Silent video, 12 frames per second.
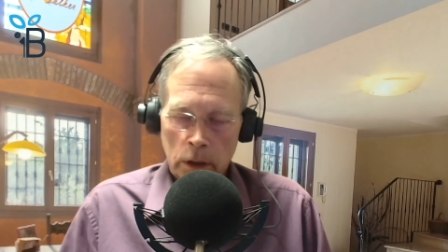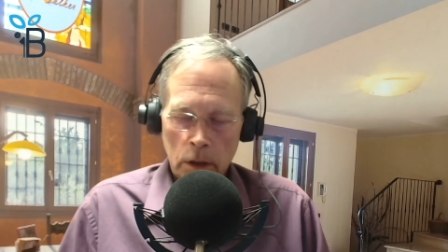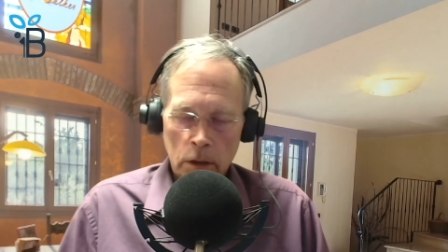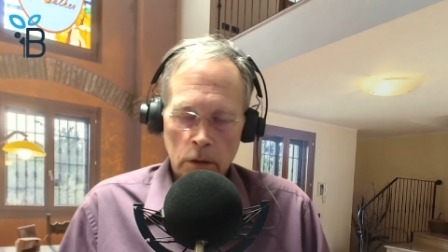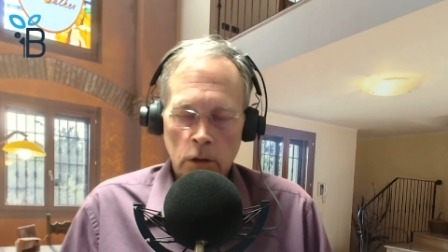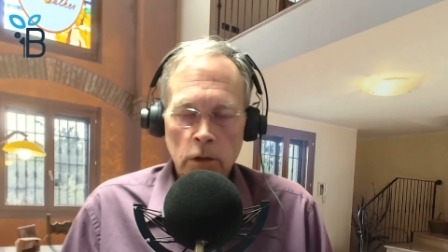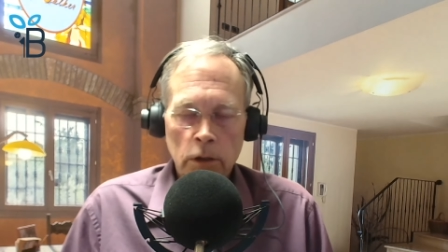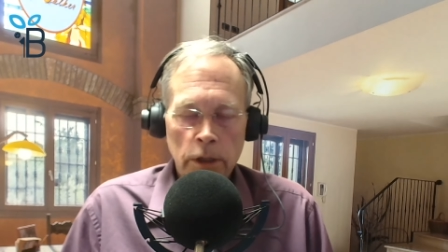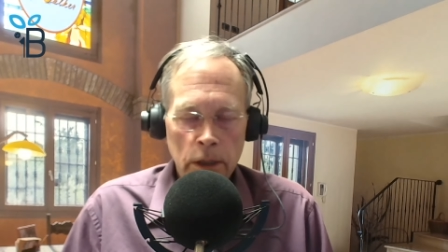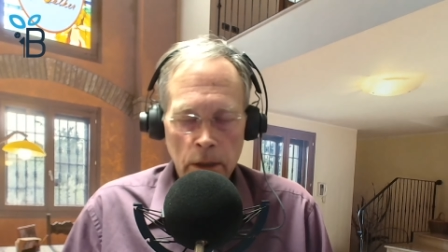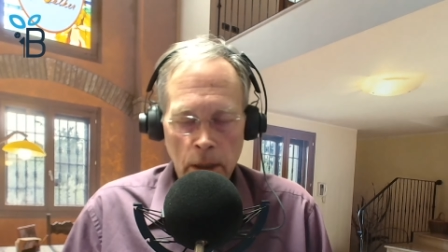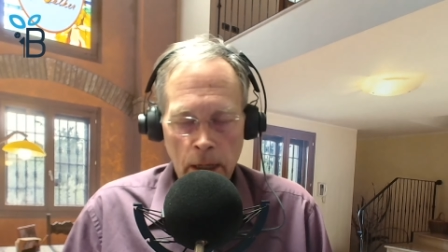
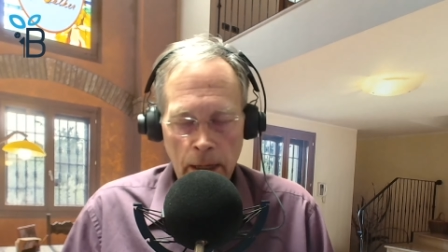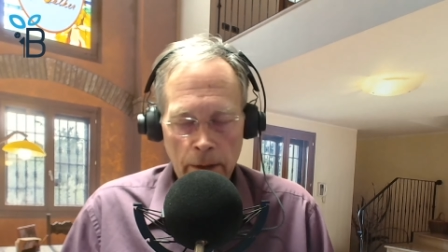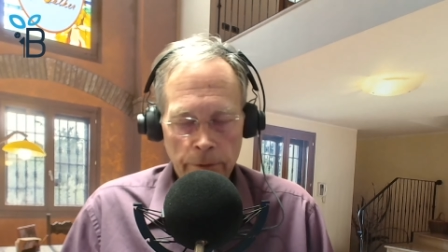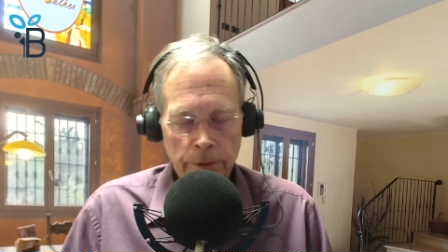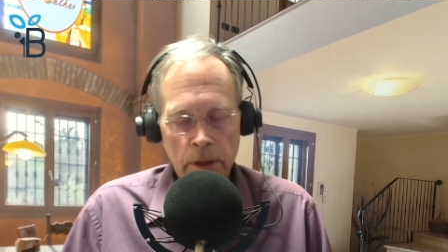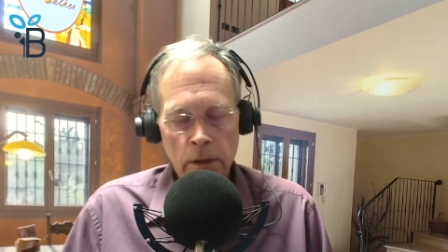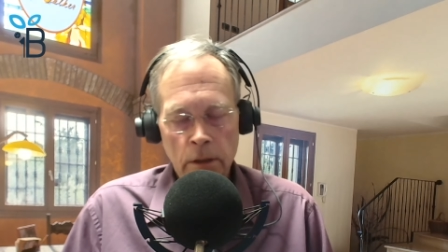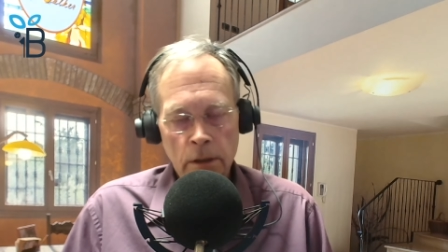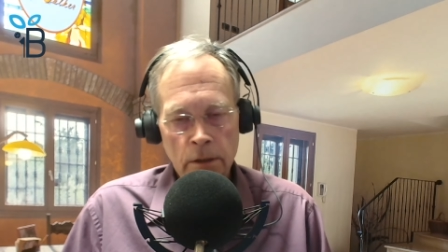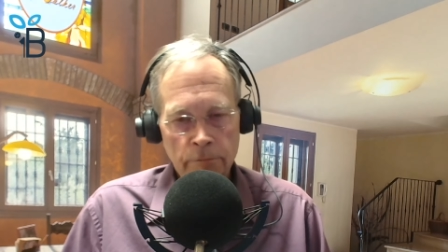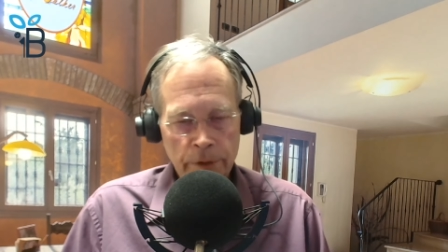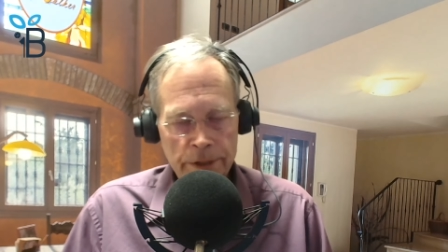looking at the
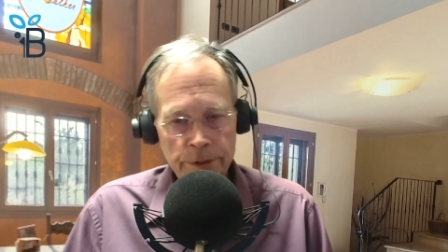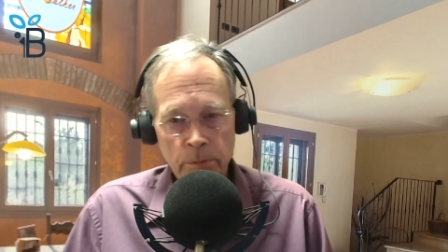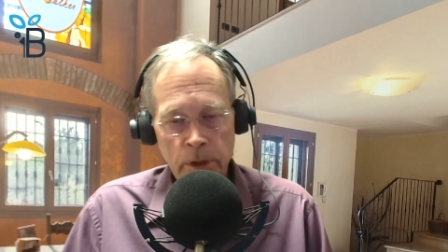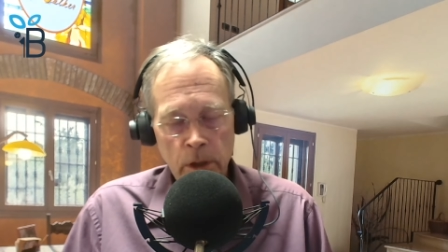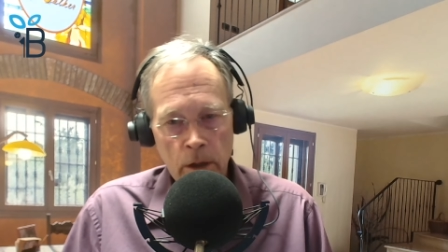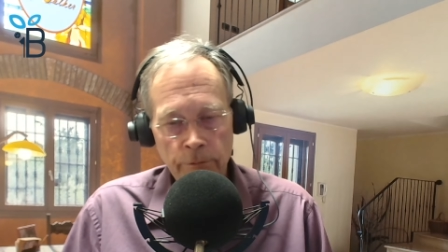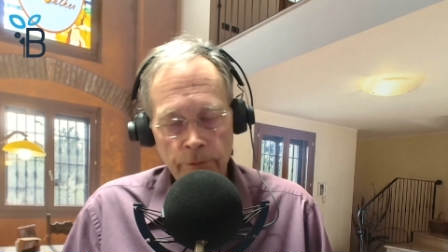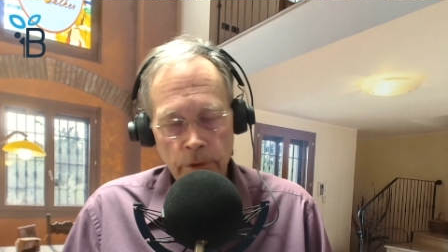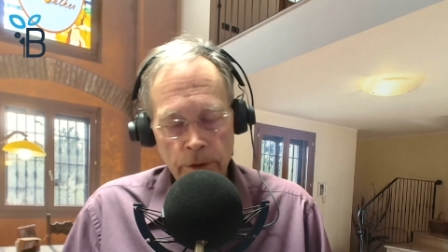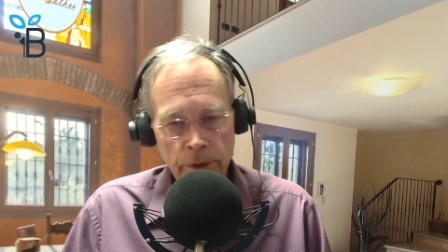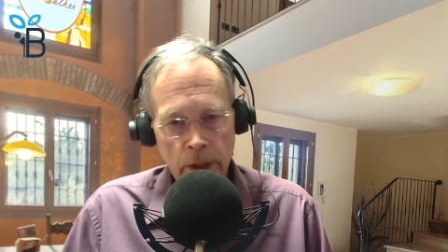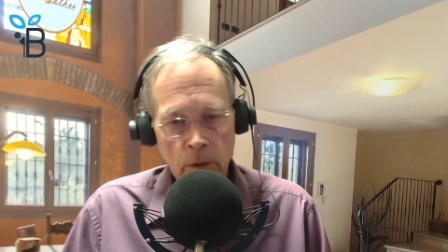investment
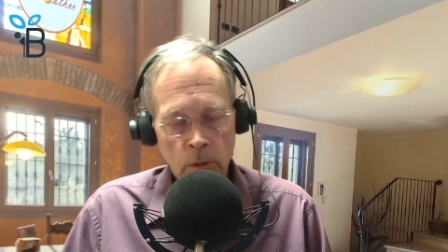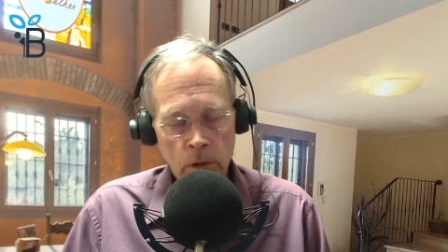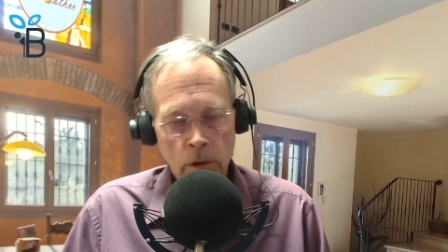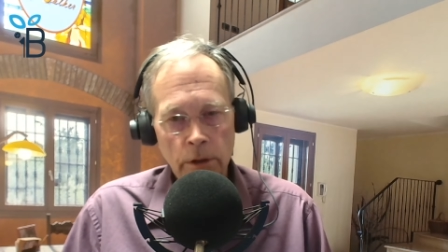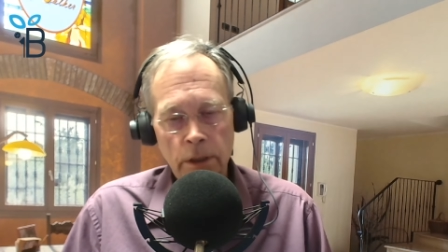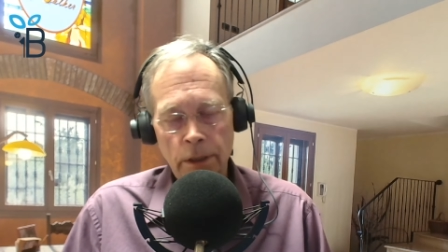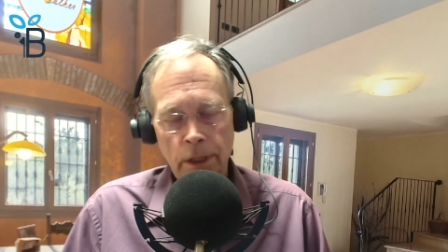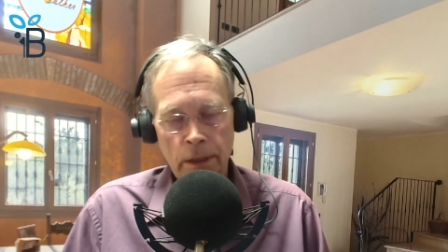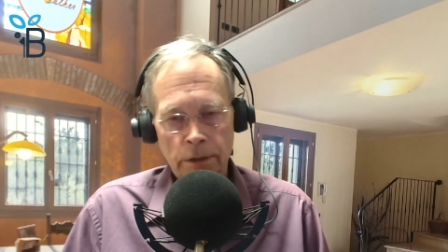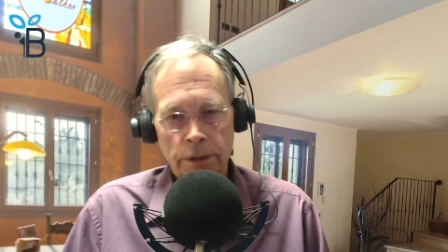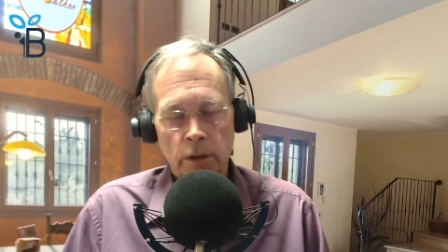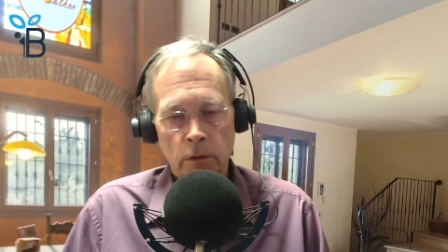offering that we're looking at
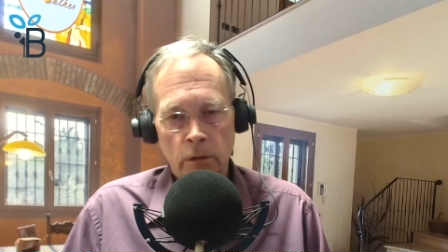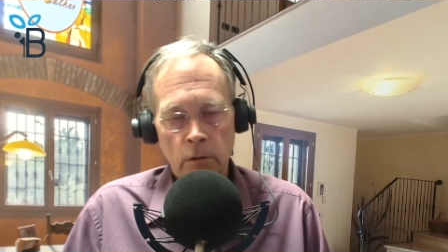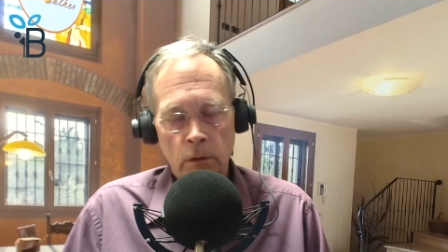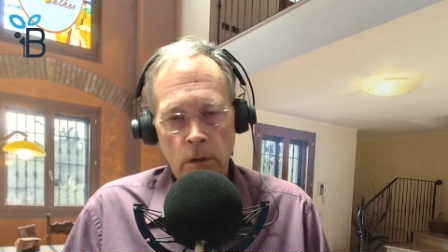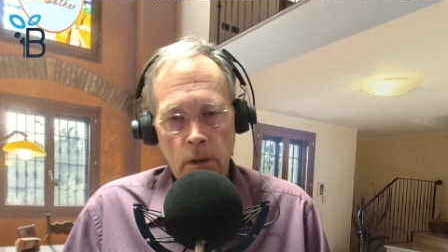here,